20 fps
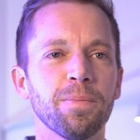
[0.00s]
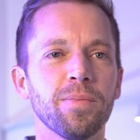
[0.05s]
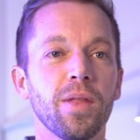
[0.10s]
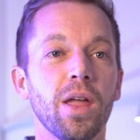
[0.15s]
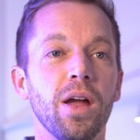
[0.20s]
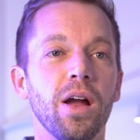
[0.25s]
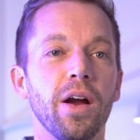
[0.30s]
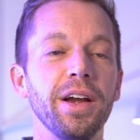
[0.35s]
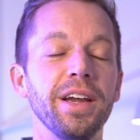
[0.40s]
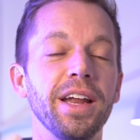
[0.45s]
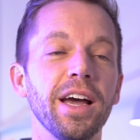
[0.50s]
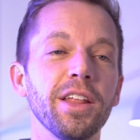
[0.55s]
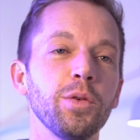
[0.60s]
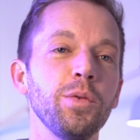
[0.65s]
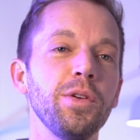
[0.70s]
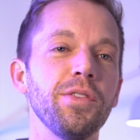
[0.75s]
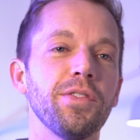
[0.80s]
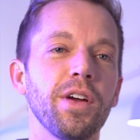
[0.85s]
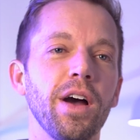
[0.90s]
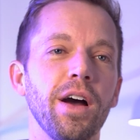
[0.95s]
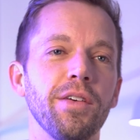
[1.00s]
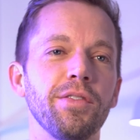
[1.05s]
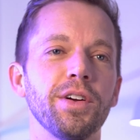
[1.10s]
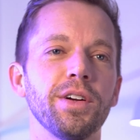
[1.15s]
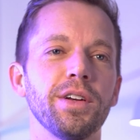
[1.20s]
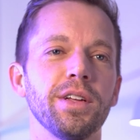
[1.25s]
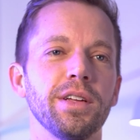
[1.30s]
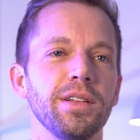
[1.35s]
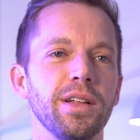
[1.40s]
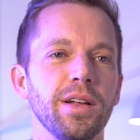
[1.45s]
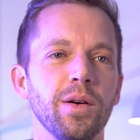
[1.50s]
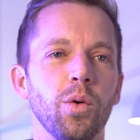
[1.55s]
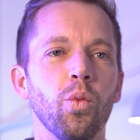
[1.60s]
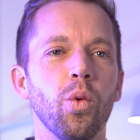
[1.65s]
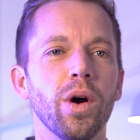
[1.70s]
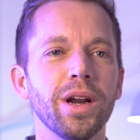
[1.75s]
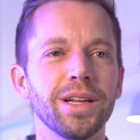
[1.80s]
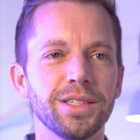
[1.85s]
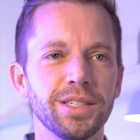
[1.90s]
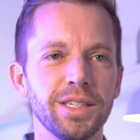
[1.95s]
All right, now that we've covered
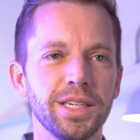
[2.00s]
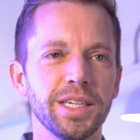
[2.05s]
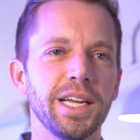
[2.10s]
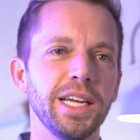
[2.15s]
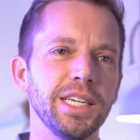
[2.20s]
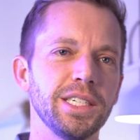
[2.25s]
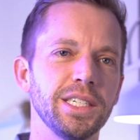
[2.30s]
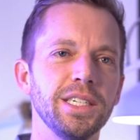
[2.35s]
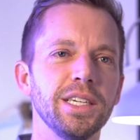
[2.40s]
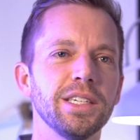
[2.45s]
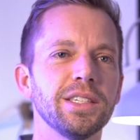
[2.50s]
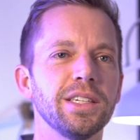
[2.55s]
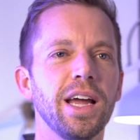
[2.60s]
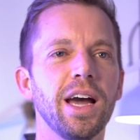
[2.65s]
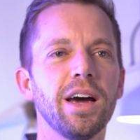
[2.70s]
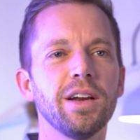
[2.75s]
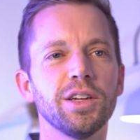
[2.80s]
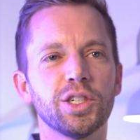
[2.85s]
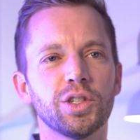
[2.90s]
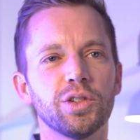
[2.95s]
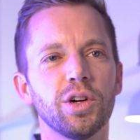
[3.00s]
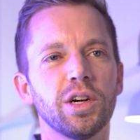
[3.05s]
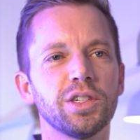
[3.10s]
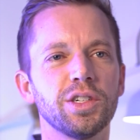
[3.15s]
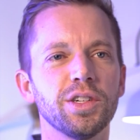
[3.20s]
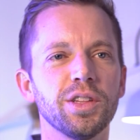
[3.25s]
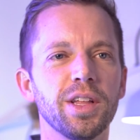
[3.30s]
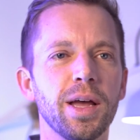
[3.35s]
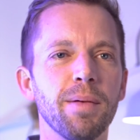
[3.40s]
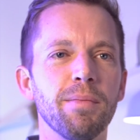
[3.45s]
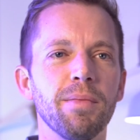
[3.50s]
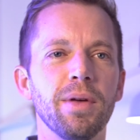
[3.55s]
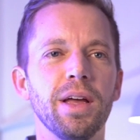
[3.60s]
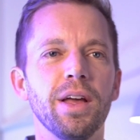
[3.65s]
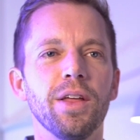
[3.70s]
what a syndication is and how to structure them,